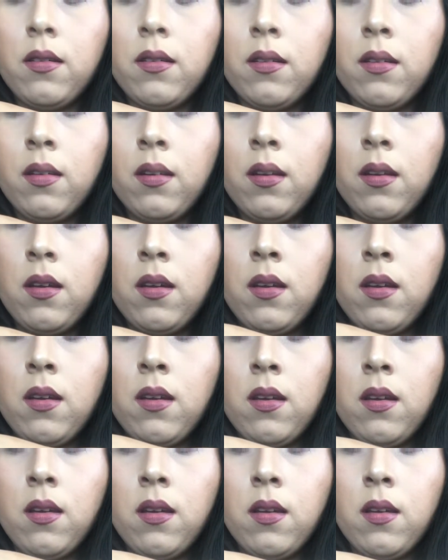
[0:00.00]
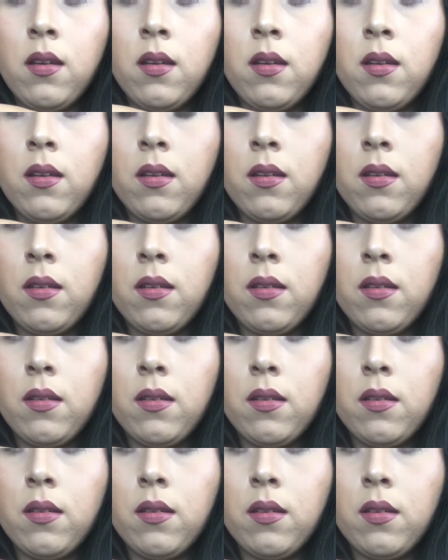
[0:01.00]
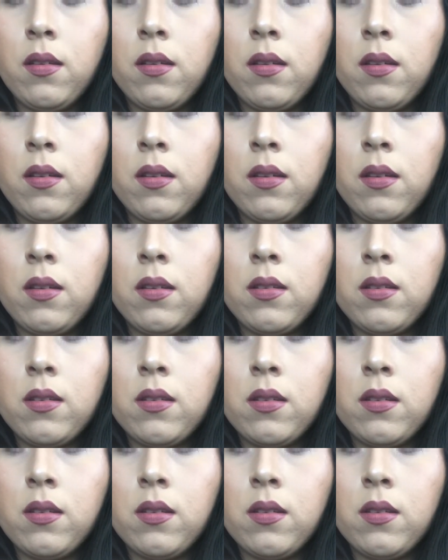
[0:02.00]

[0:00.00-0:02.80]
(silence)